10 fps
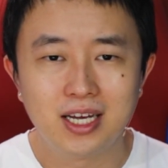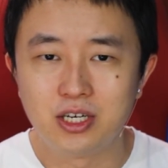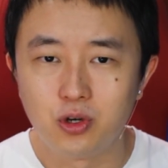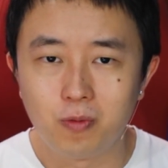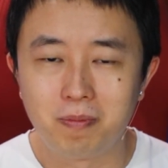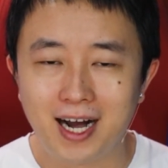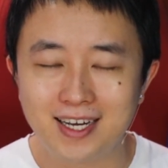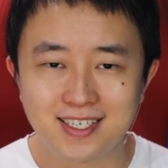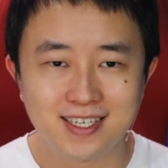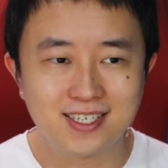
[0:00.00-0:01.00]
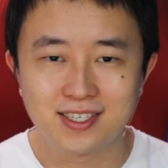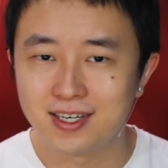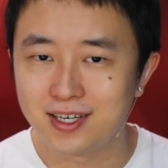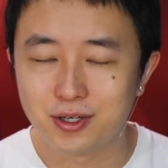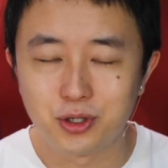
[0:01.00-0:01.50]
no biases,
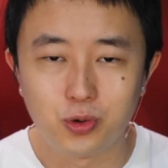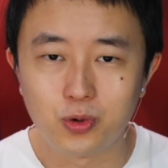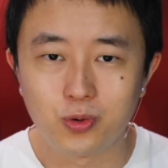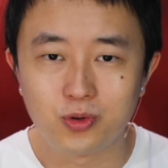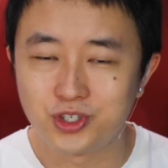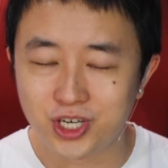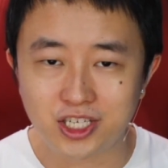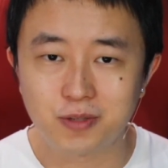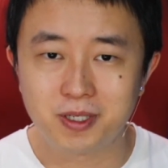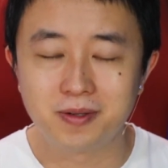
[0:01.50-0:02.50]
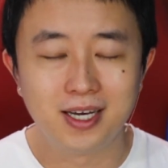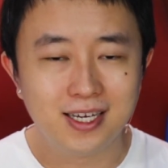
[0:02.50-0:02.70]
no judgment,